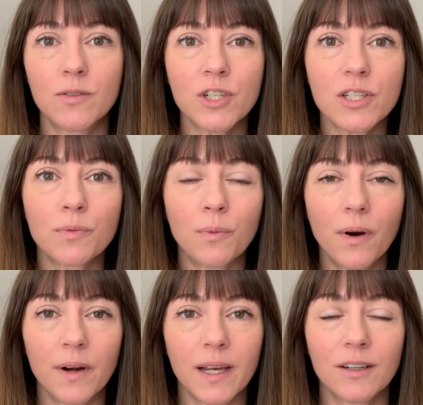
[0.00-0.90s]
just
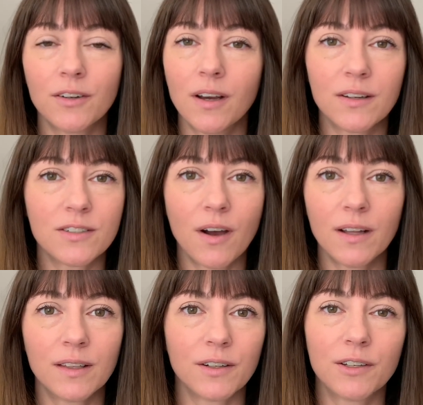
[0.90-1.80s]
wore it. You're not a
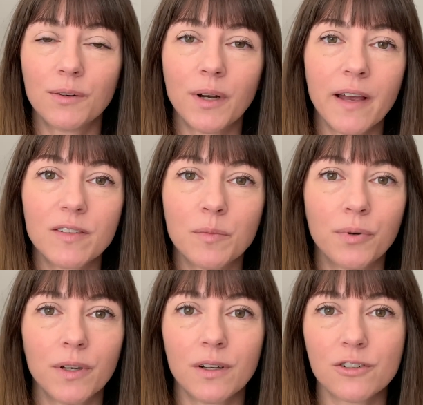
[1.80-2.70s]
toddler. You don't have to
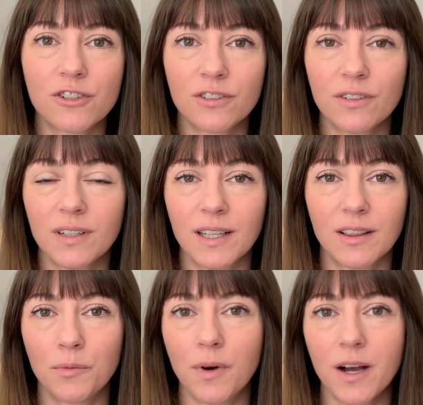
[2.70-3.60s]
put your shirt
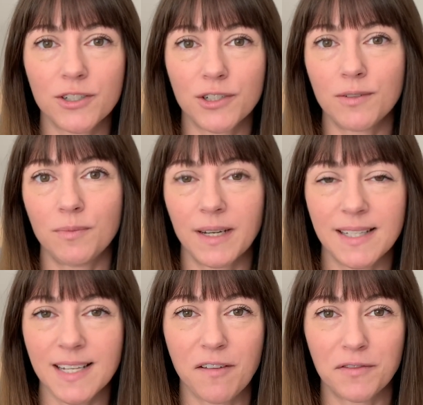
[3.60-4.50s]
in the wash 2
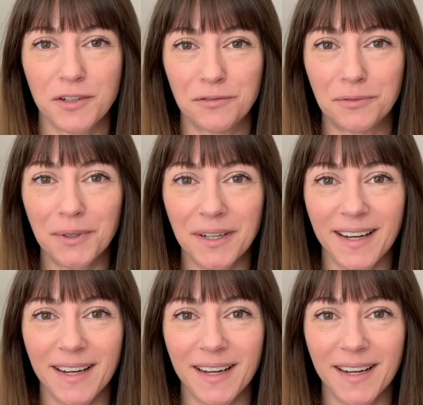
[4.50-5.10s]
minutes after you've worn